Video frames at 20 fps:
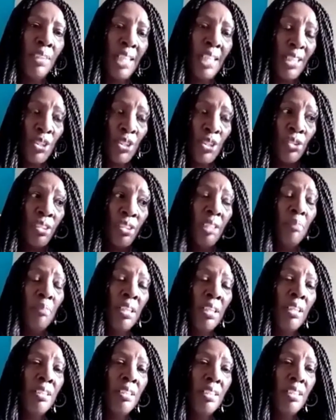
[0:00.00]
naturally
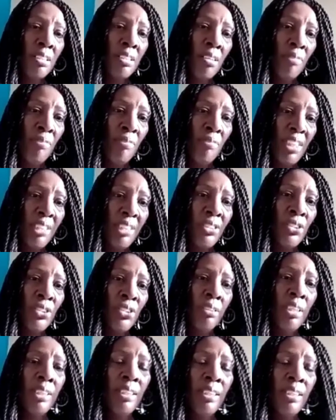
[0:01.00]
because it's
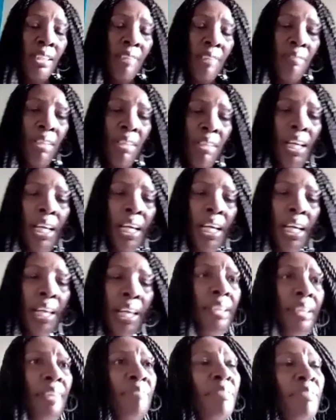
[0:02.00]
confidential at a
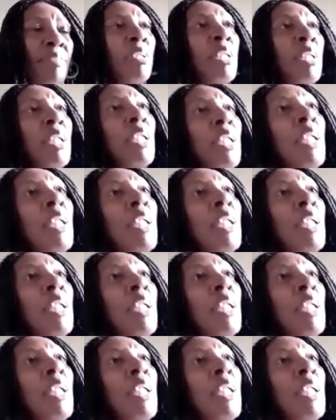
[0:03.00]
higher level.